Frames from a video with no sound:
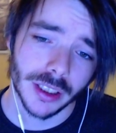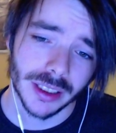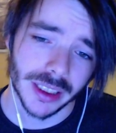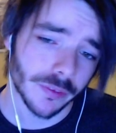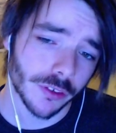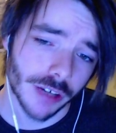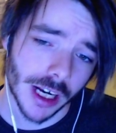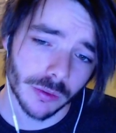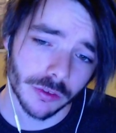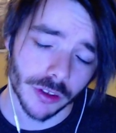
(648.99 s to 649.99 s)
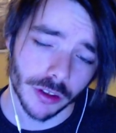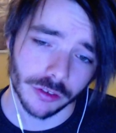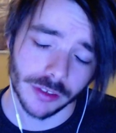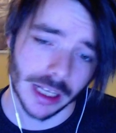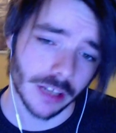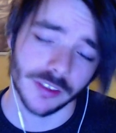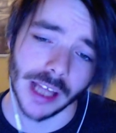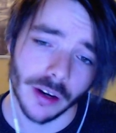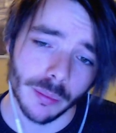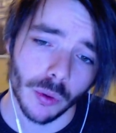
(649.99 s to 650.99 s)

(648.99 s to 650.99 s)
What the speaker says: even Crowns, a stand-up